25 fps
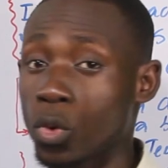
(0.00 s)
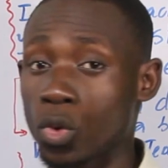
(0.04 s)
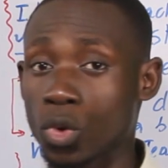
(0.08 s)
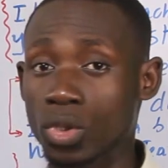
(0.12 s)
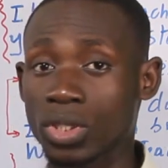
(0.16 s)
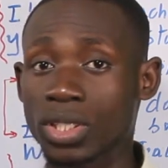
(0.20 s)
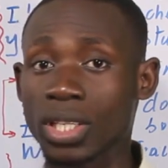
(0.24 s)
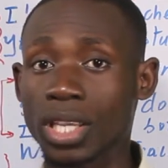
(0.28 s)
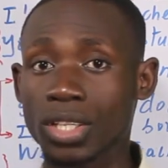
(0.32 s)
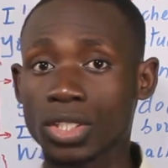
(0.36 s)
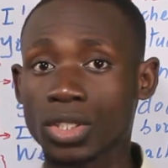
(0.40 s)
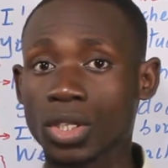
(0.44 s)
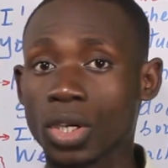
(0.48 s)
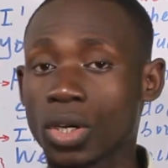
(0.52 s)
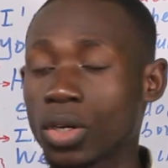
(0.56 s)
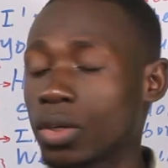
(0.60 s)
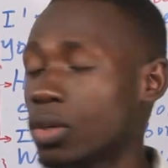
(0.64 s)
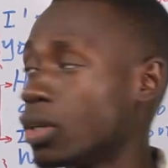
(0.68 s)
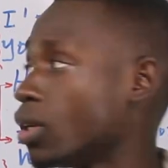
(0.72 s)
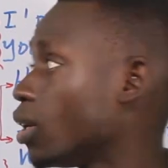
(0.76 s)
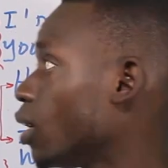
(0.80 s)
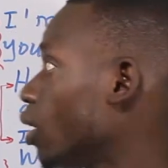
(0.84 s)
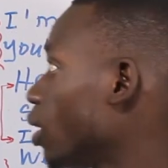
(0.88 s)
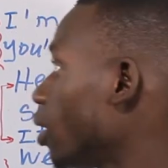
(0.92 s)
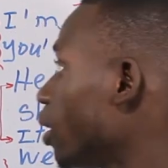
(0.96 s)
prononciation.
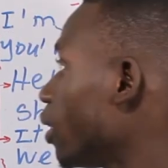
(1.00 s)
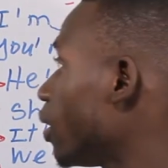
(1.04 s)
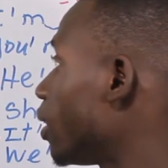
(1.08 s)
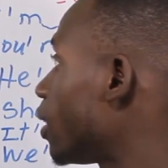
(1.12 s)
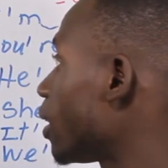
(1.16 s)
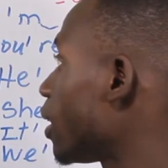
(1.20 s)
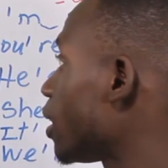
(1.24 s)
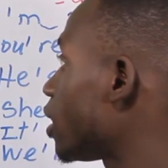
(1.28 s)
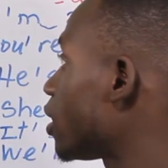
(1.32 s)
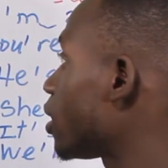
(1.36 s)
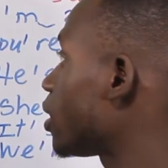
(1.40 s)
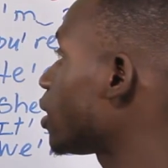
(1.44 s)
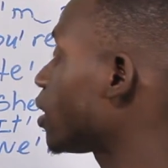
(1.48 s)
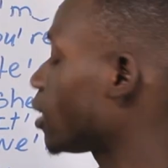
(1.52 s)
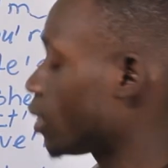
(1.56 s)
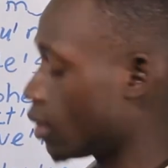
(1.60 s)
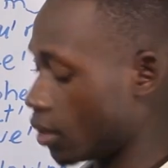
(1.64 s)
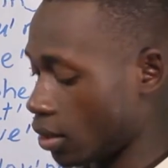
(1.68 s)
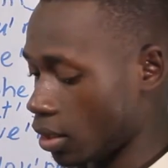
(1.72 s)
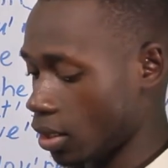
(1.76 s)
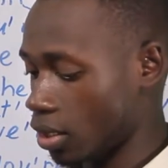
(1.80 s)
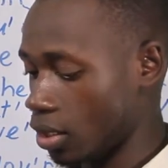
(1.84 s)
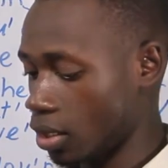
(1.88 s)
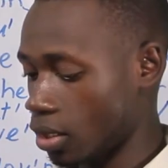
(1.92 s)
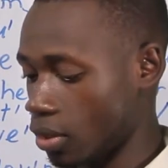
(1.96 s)

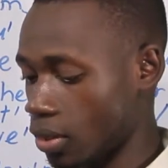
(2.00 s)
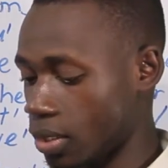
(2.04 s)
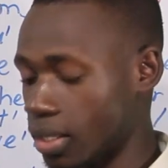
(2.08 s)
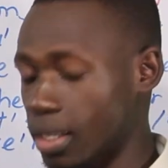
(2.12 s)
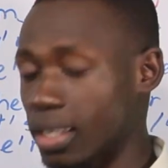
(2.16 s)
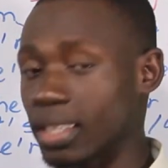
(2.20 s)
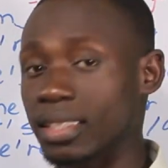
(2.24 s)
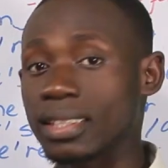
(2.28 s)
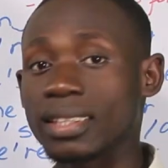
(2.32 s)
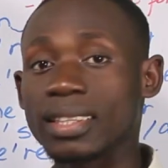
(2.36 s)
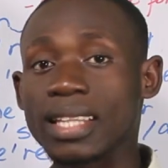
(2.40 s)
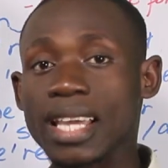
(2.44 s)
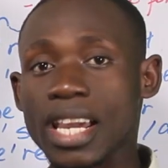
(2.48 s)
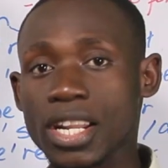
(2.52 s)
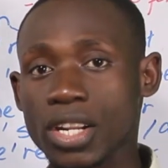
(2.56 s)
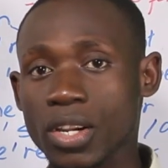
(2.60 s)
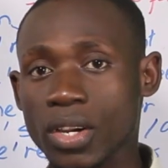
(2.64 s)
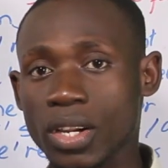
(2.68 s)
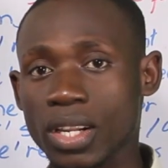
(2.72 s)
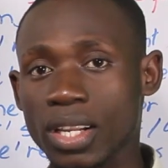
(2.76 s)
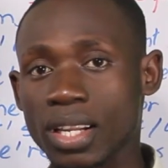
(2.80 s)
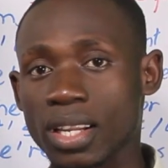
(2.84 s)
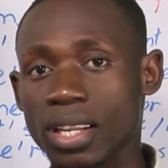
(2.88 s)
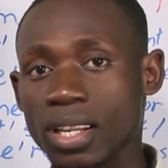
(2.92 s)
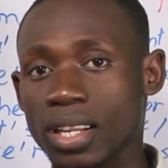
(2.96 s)
This, okay,
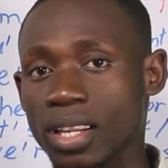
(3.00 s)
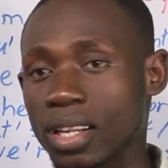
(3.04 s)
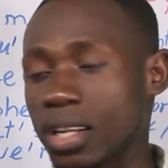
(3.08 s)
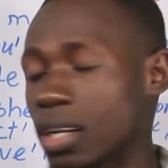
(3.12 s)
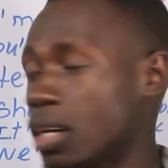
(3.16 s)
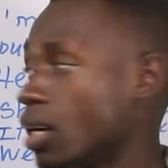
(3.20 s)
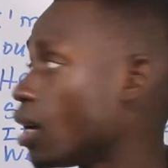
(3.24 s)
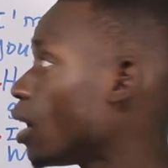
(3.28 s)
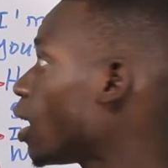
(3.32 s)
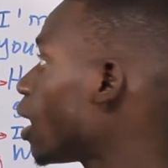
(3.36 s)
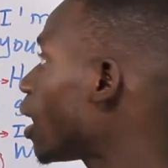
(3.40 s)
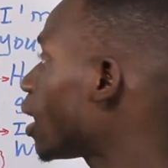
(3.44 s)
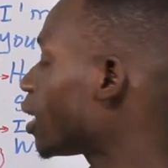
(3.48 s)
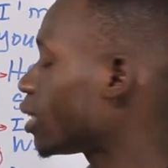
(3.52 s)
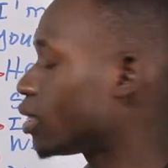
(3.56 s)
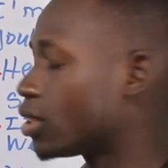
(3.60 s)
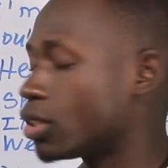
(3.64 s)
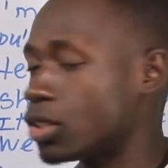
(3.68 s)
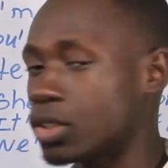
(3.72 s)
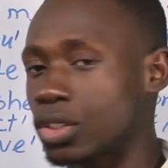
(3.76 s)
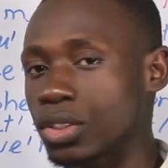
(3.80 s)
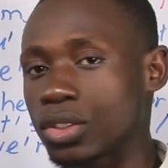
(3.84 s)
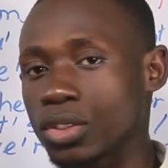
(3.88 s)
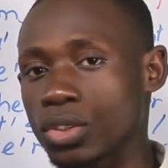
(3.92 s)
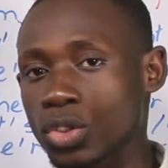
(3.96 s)
letter
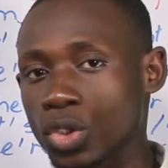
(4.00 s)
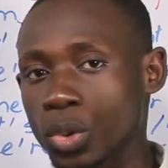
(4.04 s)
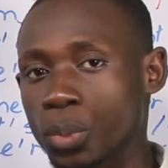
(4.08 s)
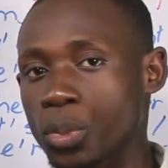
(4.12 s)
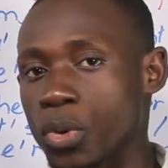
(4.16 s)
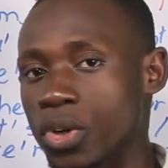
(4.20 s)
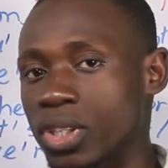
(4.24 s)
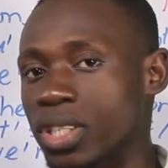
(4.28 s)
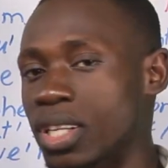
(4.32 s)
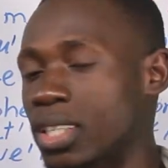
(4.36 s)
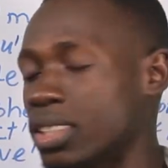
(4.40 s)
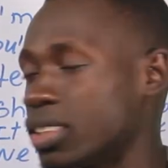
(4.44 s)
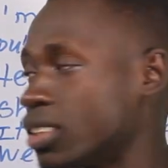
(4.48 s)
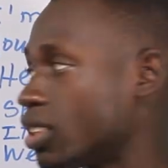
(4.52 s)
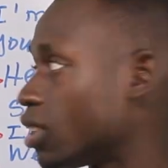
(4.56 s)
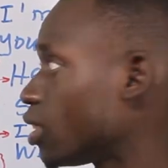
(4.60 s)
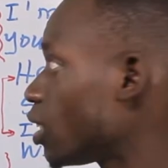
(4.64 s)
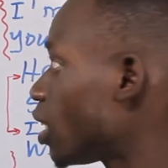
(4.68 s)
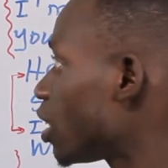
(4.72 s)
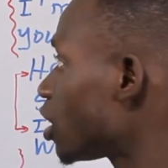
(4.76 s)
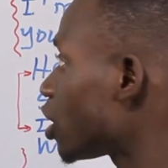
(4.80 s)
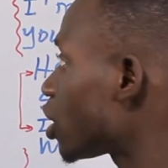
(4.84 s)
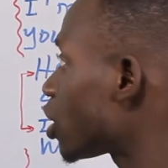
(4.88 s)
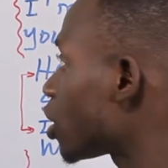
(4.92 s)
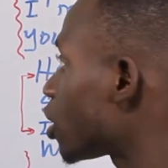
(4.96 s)
has two
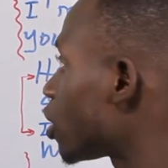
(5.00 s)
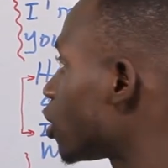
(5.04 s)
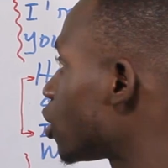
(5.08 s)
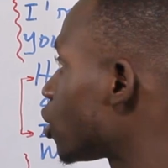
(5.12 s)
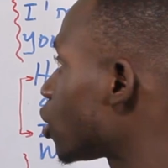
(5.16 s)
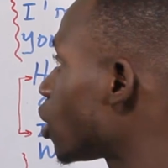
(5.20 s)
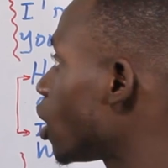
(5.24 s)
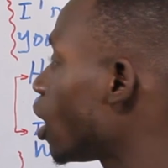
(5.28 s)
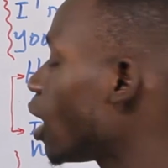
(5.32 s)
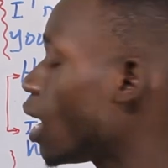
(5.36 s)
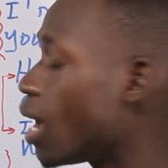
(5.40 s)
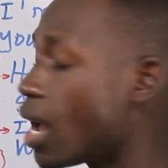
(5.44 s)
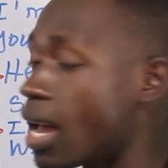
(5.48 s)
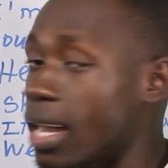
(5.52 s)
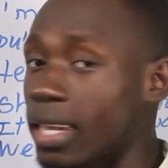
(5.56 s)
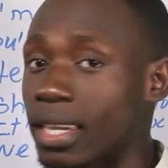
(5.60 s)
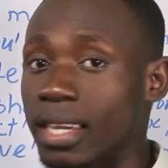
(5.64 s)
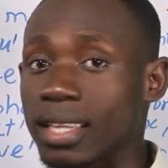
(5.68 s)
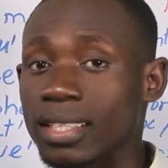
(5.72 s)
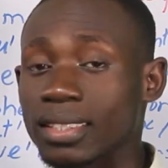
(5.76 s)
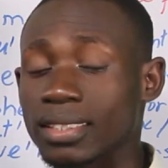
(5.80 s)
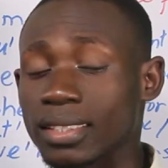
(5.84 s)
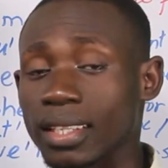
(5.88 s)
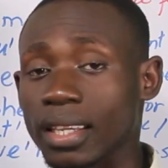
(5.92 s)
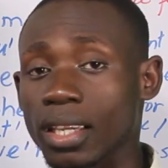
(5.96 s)
pronunciations. I
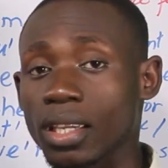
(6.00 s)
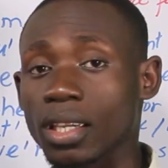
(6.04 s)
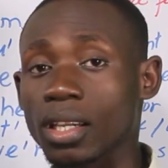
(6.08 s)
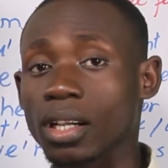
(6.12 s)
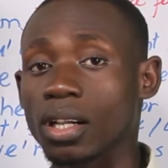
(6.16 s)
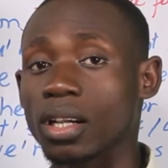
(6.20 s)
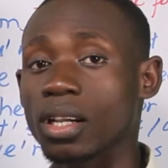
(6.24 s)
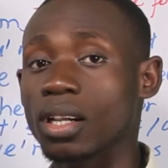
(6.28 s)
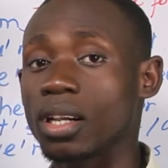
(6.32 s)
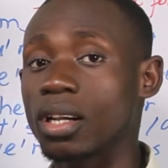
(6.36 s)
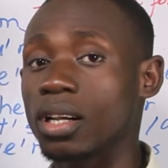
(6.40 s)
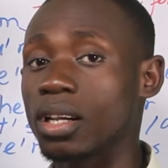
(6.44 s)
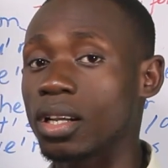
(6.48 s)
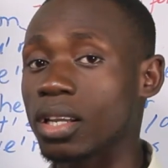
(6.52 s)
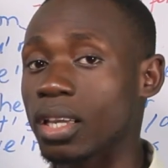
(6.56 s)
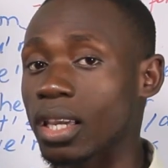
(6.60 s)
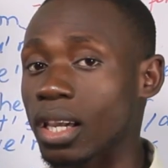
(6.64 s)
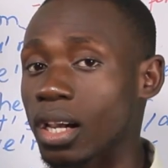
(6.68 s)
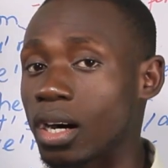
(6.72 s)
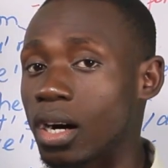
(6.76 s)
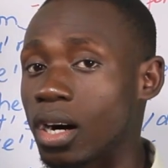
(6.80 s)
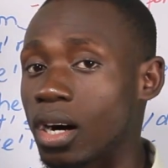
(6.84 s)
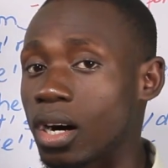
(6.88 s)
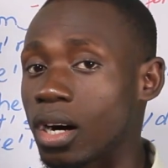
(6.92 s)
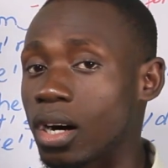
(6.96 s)
can say
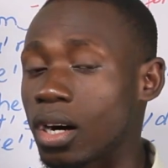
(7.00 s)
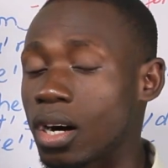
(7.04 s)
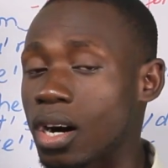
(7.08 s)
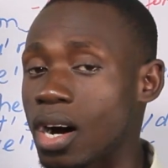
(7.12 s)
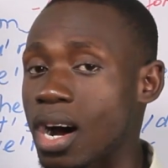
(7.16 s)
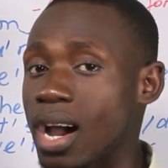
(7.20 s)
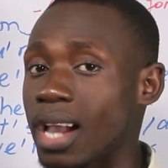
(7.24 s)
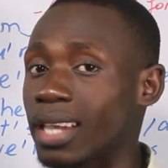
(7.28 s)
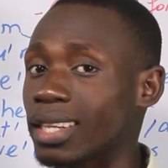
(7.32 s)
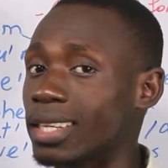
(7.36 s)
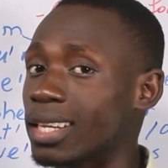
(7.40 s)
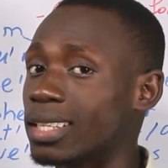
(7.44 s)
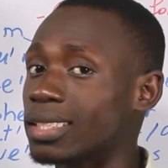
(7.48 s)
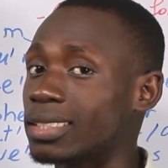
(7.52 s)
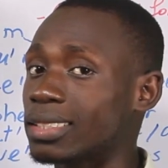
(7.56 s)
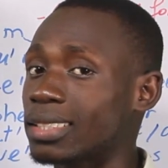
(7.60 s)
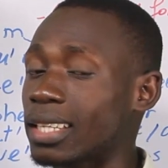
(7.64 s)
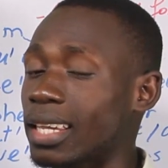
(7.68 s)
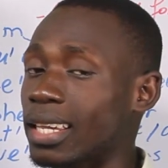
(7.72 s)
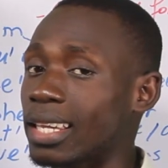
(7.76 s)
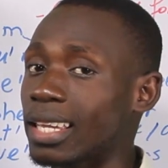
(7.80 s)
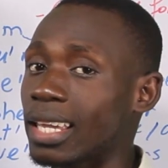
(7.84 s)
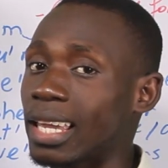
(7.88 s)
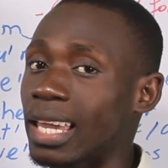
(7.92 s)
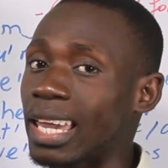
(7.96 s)
a, I can
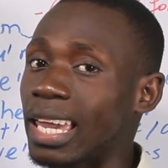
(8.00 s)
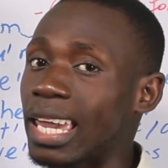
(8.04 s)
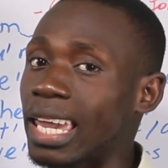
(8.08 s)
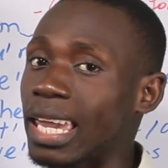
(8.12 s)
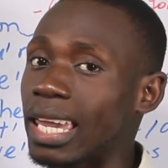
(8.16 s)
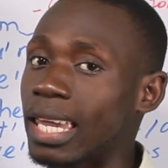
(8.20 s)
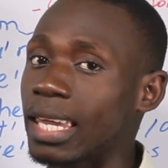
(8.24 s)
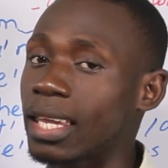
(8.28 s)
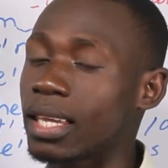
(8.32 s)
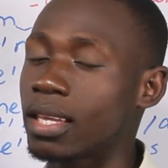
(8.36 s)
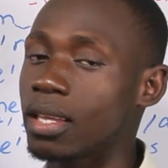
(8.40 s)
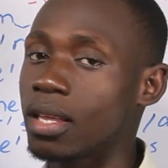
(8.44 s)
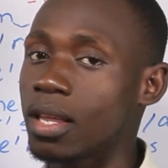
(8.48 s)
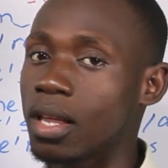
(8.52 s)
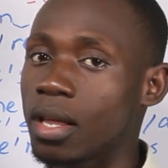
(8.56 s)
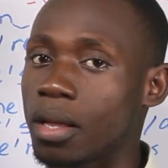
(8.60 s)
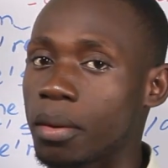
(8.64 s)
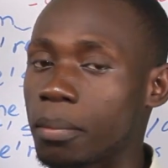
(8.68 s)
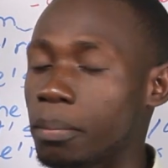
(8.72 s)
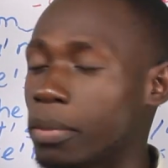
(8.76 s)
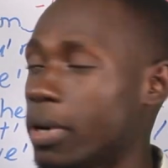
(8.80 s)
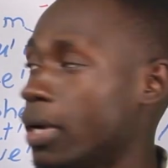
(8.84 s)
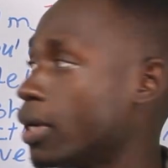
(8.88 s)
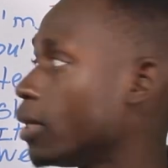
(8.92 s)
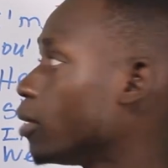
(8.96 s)
say a.
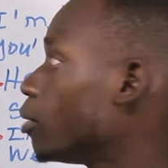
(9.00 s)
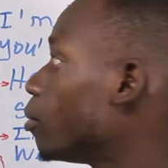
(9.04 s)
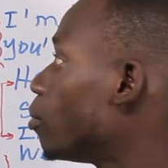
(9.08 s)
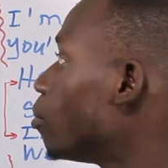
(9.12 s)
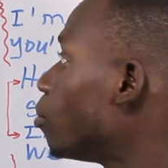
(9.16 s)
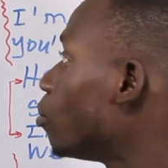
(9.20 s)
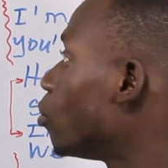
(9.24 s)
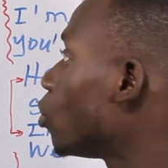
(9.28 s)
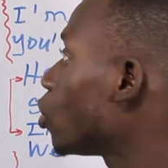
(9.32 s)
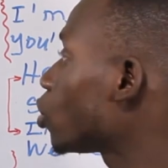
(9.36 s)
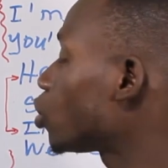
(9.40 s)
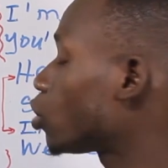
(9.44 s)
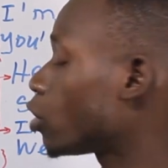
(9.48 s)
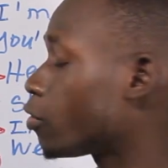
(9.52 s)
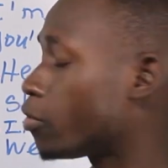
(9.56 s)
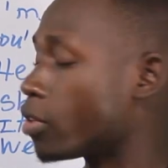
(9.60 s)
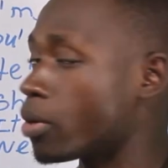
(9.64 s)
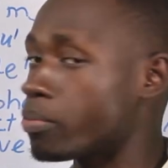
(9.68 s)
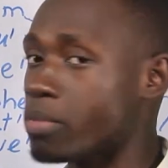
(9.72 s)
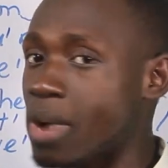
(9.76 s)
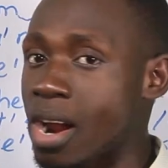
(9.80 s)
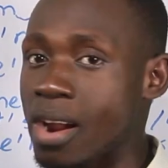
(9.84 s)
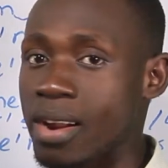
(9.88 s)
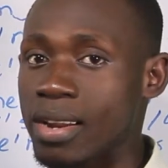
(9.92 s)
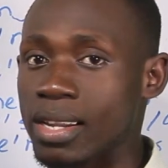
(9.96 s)
But most of
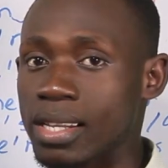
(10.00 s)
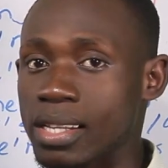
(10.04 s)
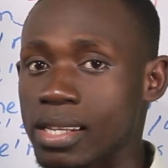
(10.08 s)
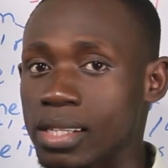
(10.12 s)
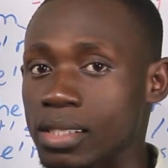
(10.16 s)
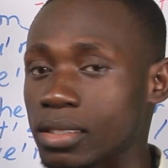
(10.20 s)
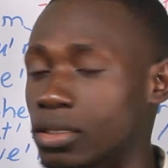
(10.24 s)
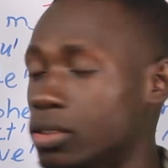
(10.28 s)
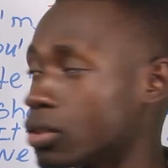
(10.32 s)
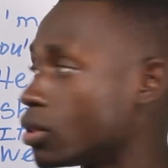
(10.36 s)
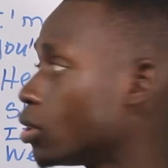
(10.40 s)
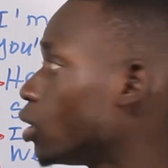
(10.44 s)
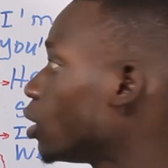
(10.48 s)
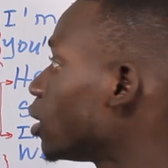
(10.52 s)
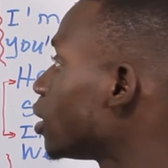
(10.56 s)
American